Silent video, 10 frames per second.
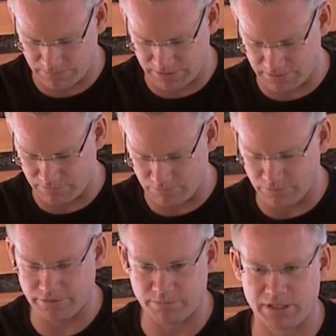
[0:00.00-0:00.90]
isn't
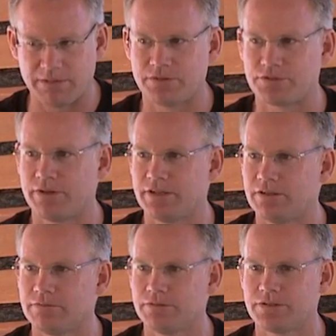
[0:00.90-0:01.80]
worth the paper it's written
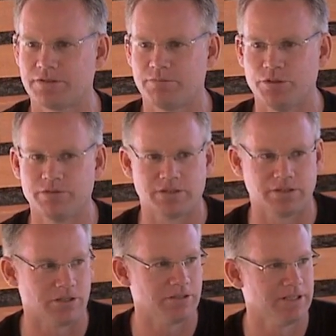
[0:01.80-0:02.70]
on. We just sort of move it
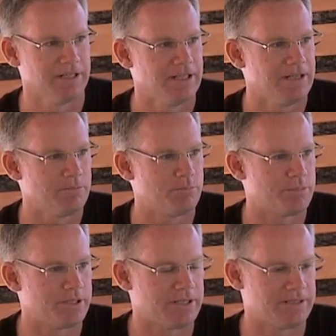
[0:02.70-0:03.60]
along.
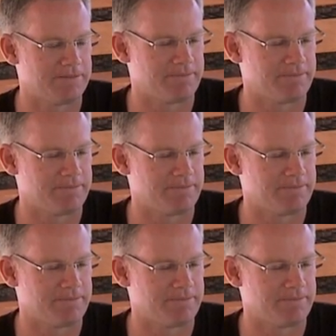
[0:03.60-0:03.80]
But